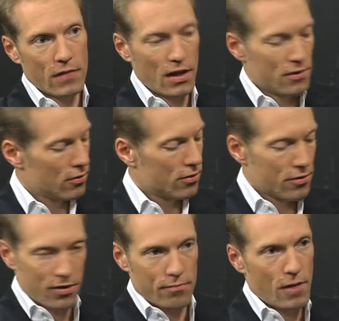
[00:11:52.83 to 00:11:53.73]
as you
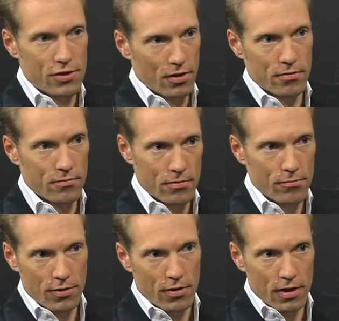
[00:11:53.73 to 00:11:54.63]
could just measure
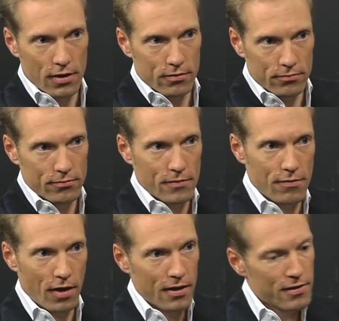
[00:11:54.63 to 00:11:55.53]
with your little
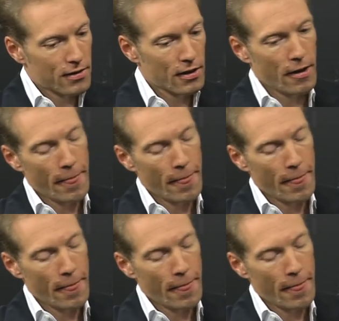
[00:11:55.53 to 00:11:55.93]
device,